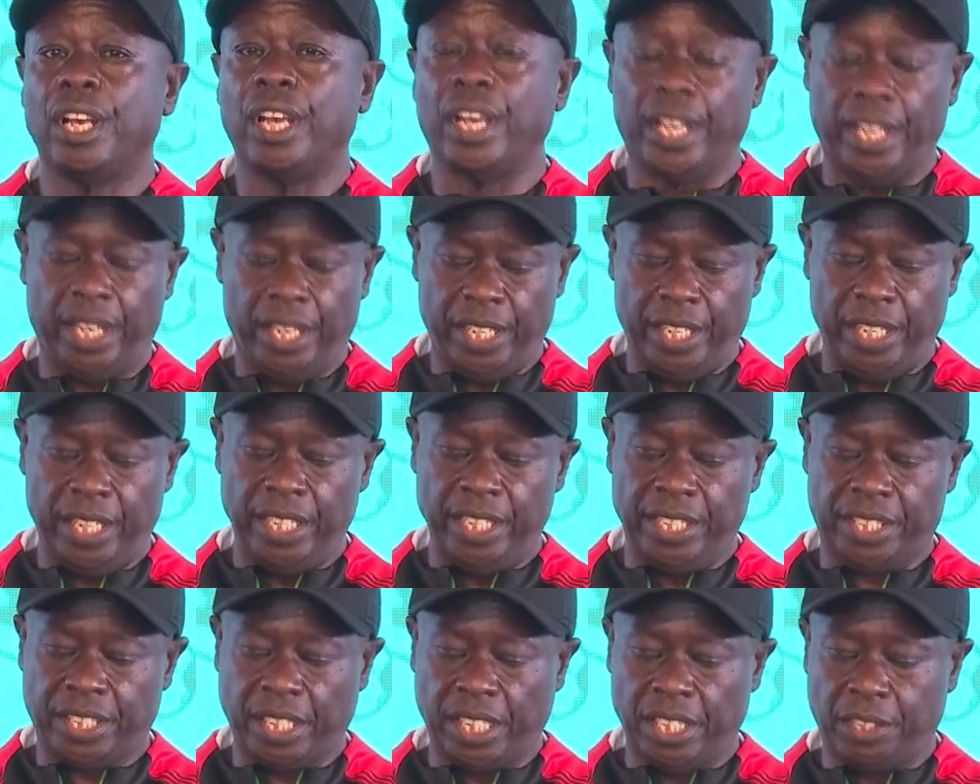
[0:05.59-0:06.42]
and
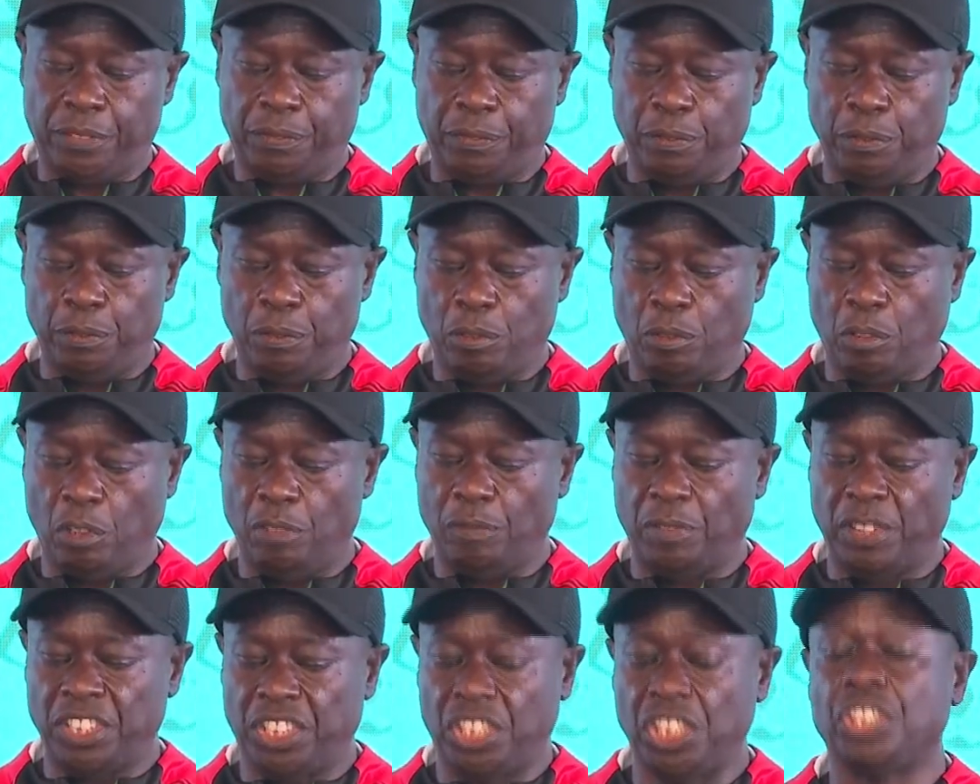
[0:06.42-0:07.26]
insightful
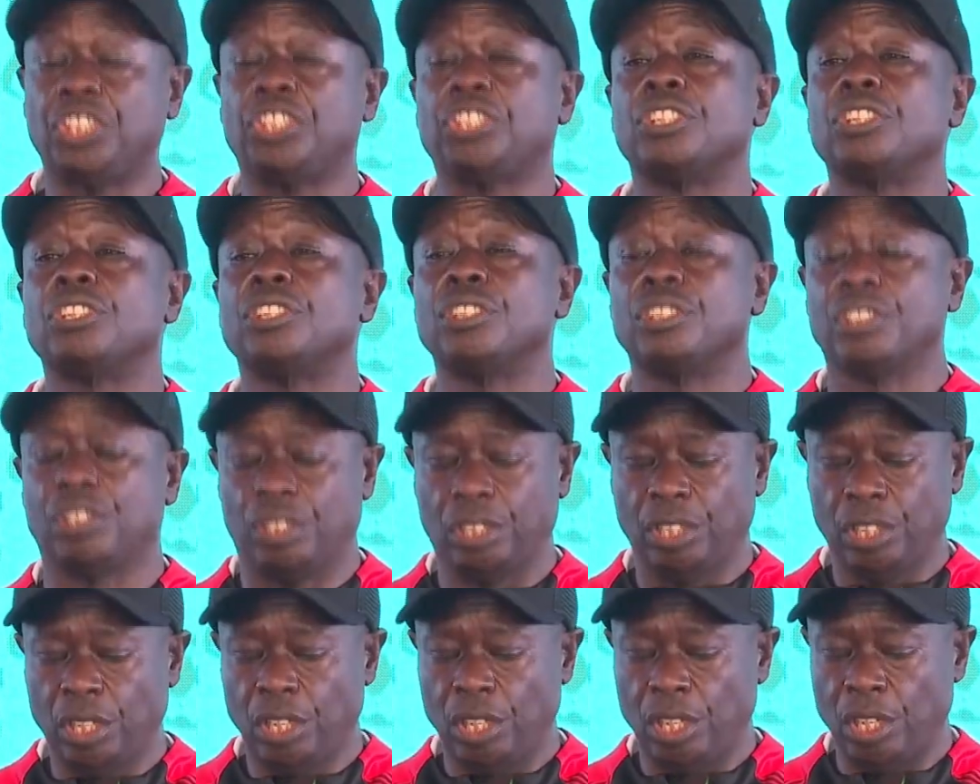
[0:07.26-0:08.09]

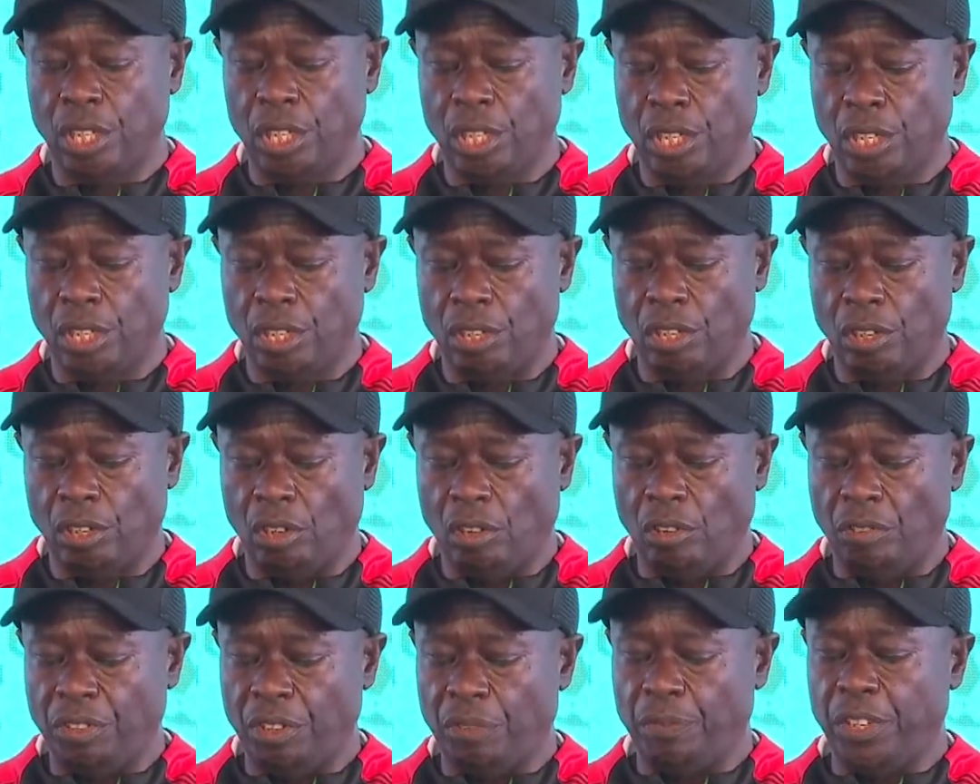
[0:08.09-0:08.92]
conversation
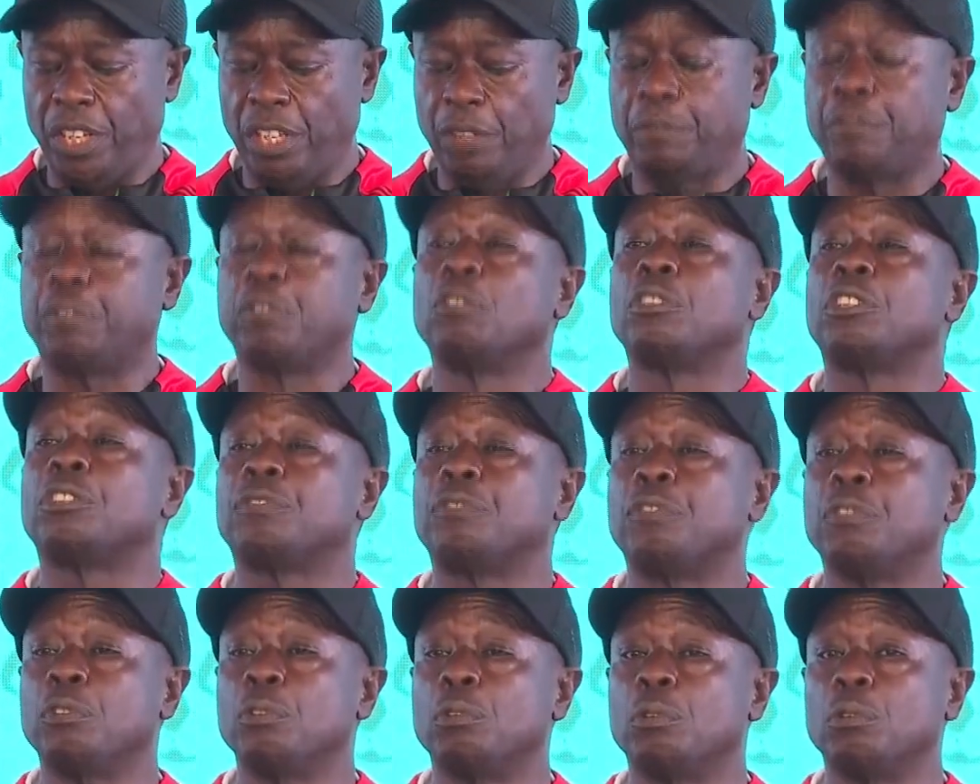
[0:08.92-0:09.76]
of the very
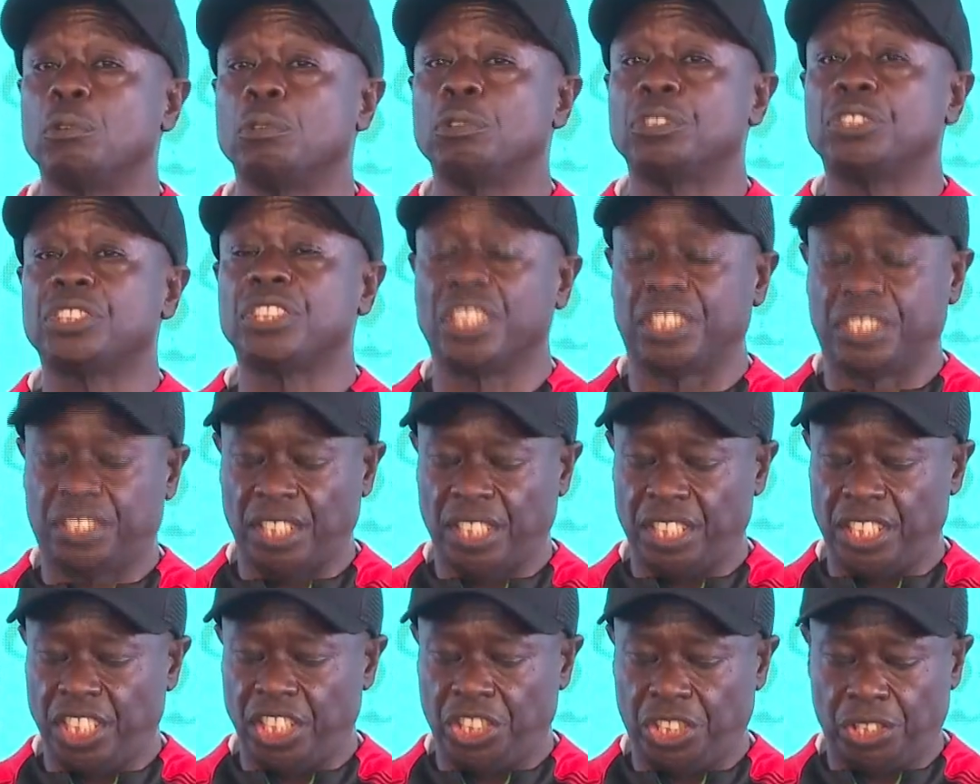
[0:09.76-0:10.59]
fruitful
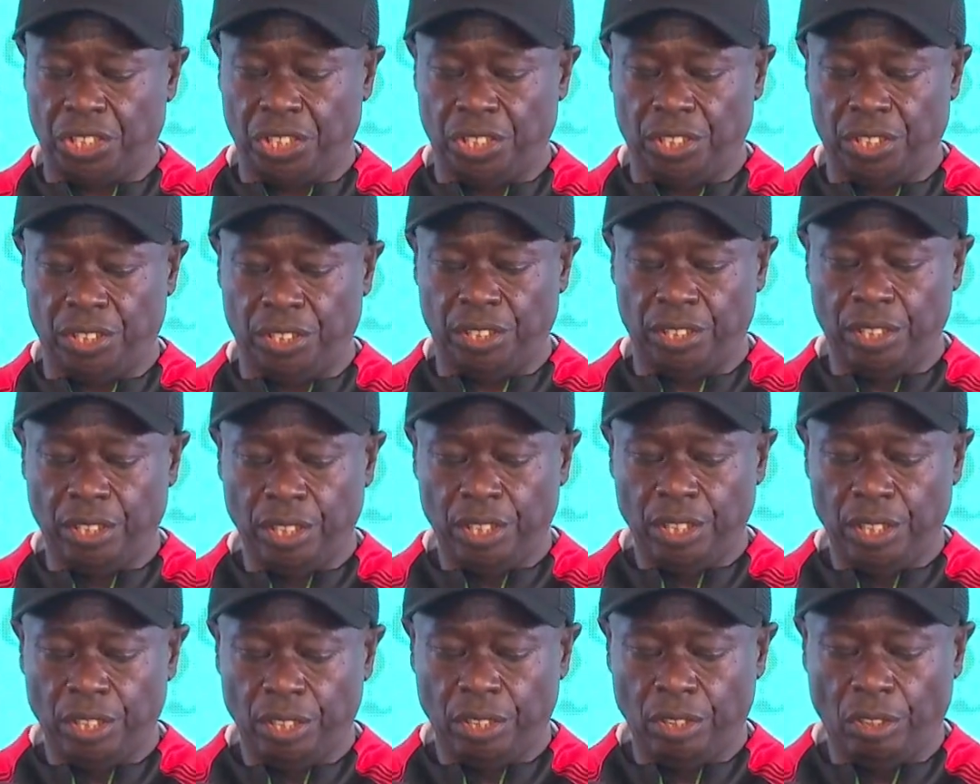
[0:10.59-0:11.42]
sixth
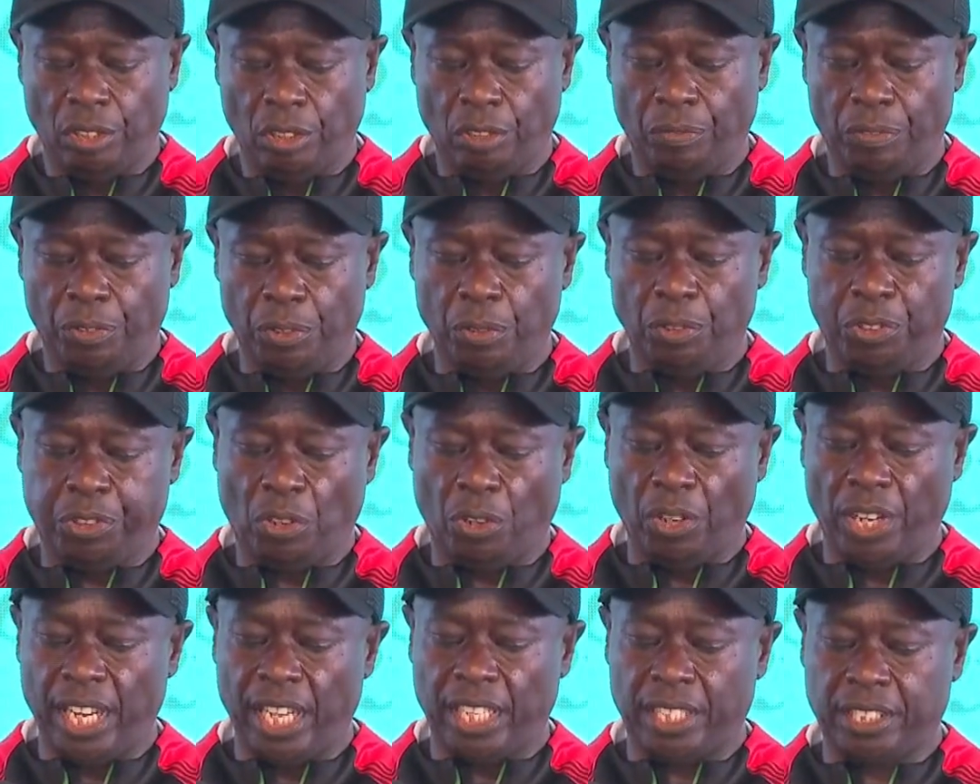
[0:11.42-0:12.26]
edition of
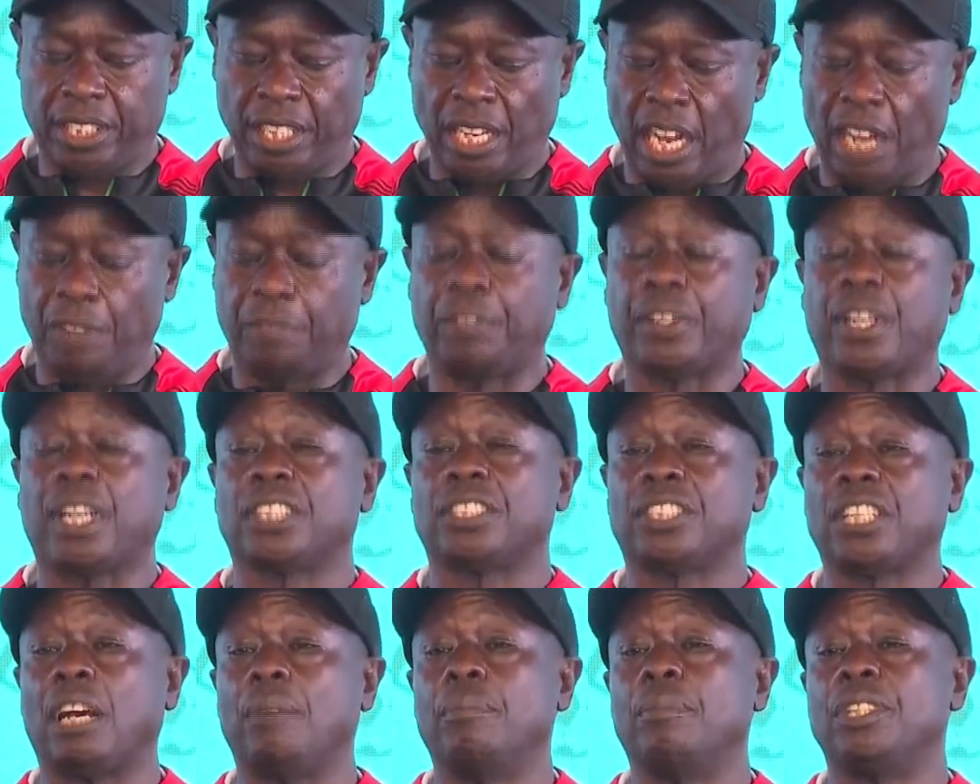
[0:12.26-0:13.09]
Youth Connect
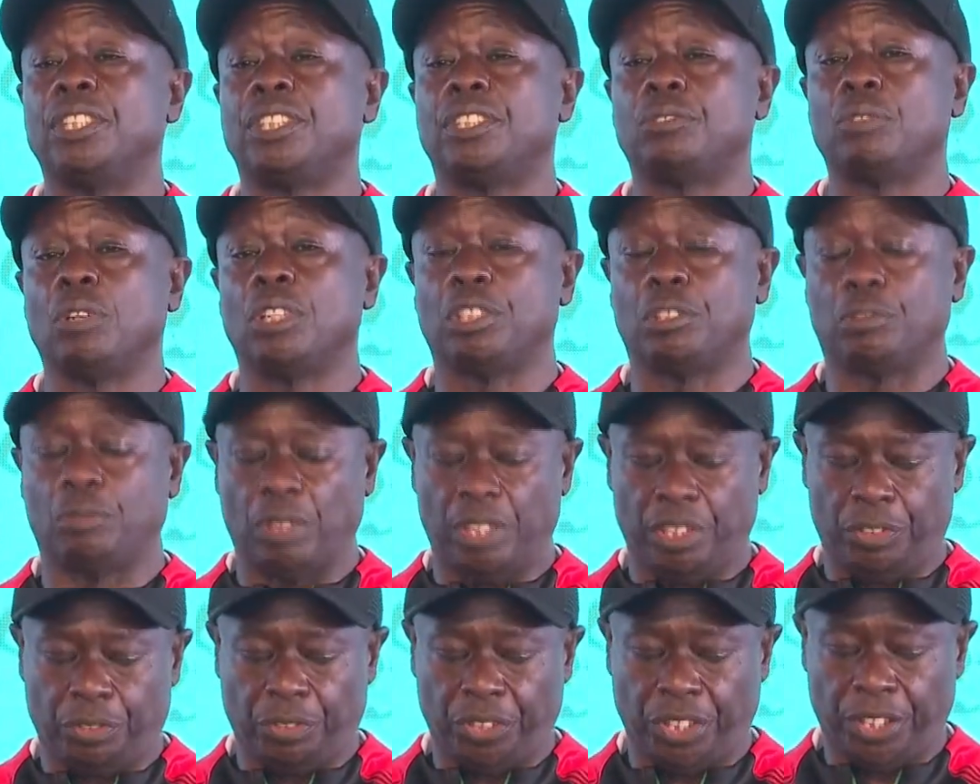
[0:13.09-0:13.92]
Africa Summit
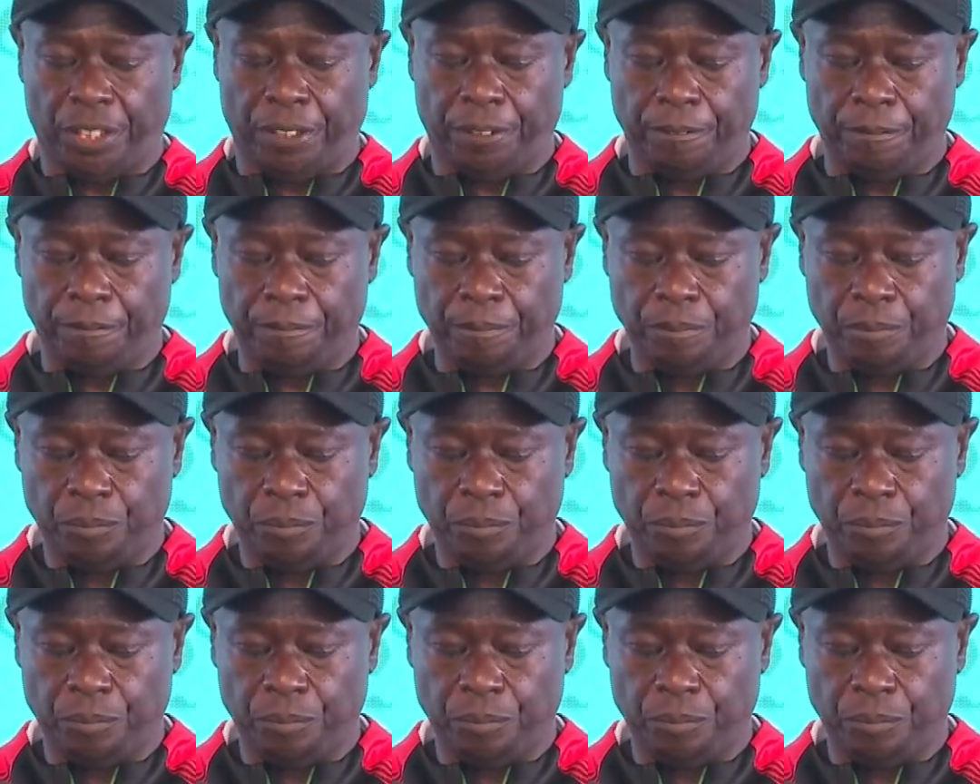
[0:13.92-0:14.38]
2023.